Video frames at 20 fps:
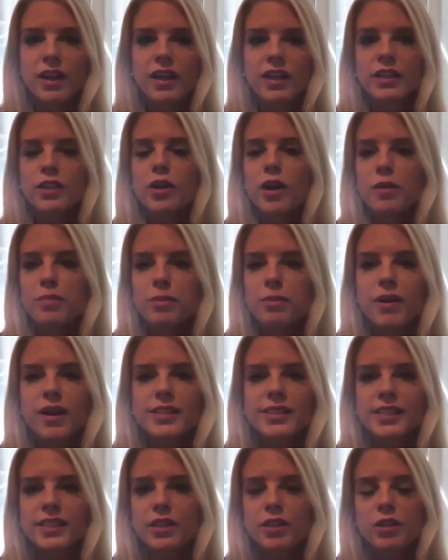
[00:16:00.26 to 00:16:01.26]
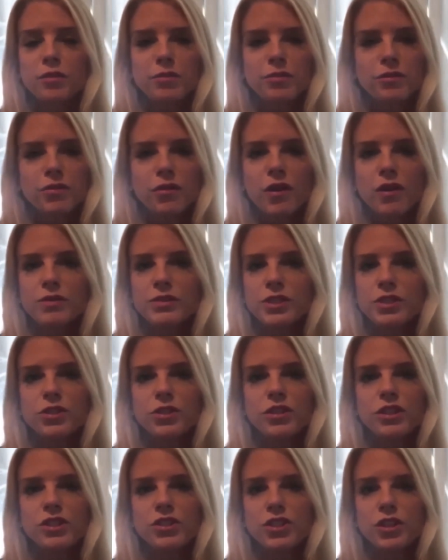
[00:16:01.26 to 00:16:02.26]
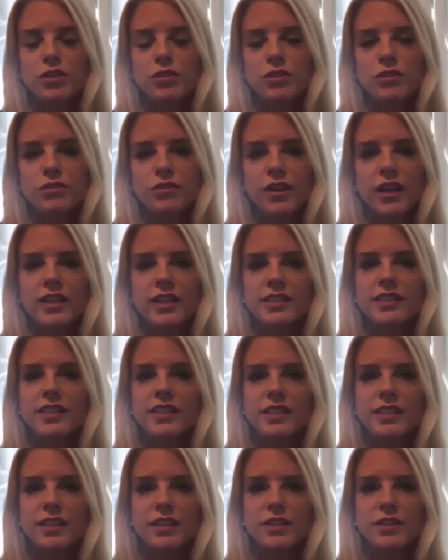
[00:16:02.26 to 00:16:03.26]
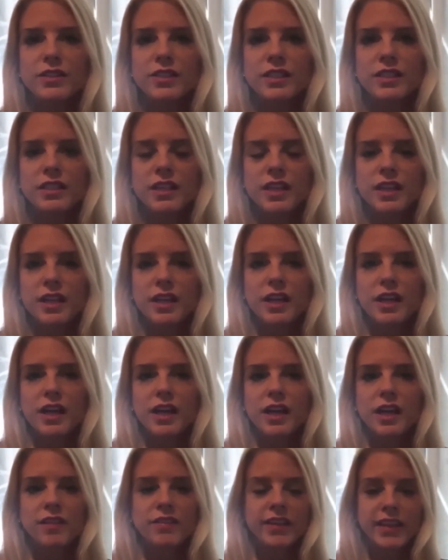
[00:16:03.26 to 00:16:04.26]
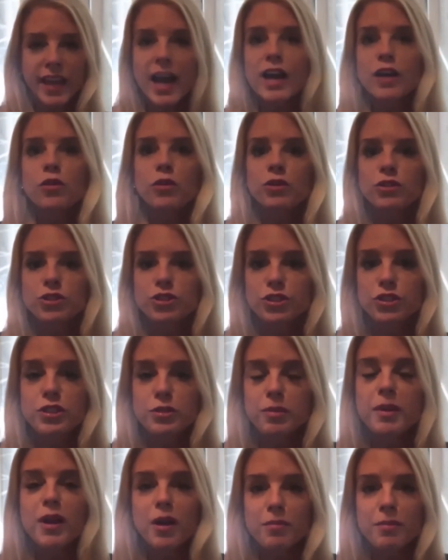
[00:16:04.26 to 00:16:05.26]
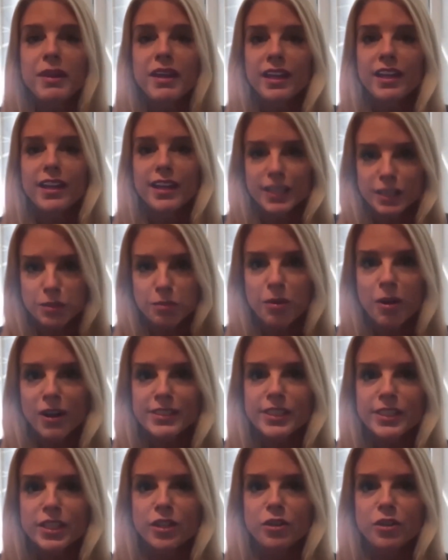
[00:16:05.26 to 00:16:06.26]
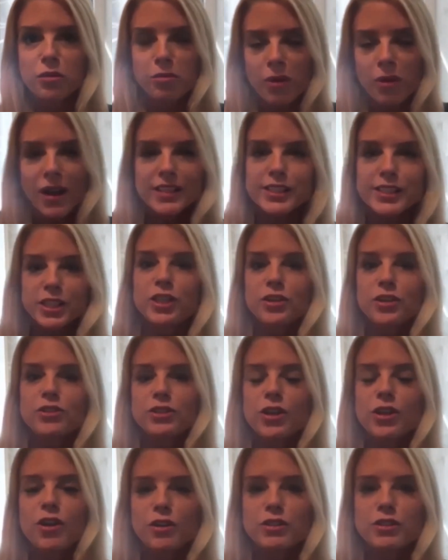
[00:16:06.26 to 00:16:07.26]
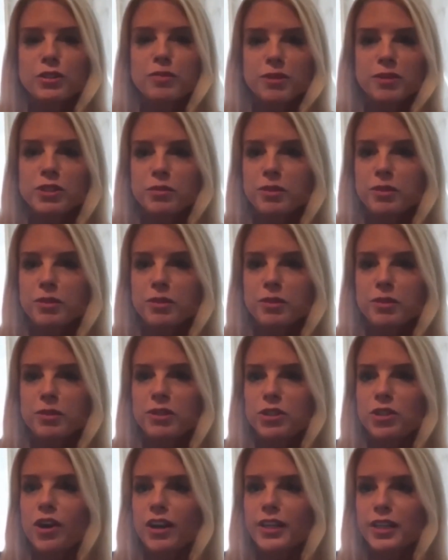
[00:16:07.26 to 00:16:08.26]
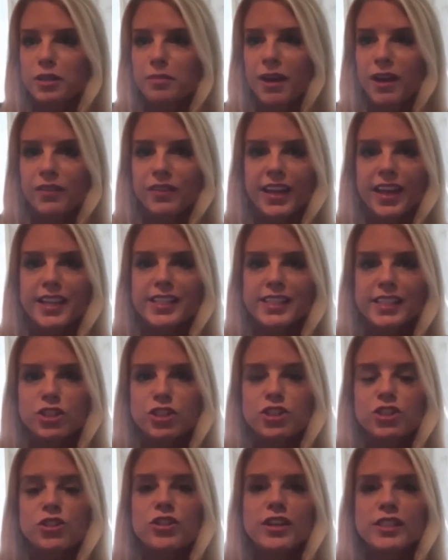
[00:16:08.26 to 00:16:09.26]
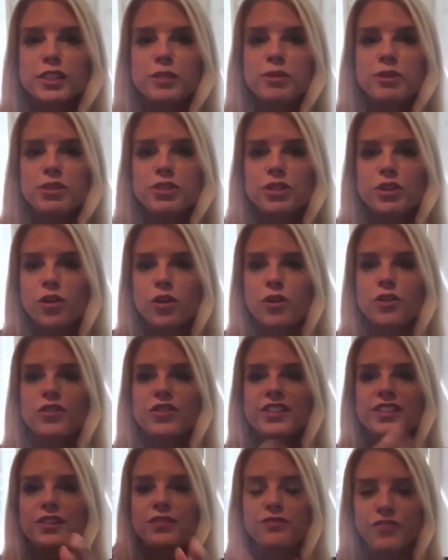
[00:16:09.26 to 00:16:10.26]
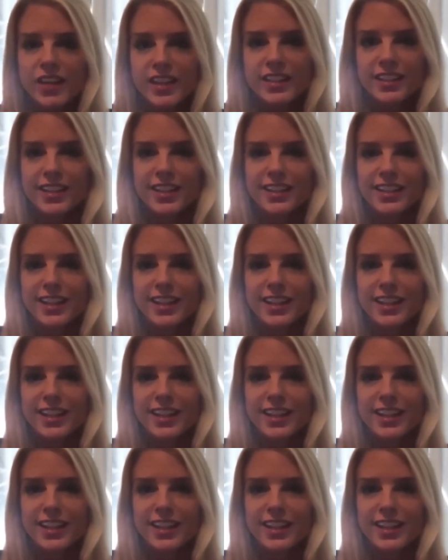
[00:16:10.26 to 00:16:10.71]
you know, I prosecuted before I was attorney general for 18 years. And the gag orders used to be on me as a prosecutor. Prosecutors aren't supposed to be talking about the case because you're not supposed to hurt the defendant.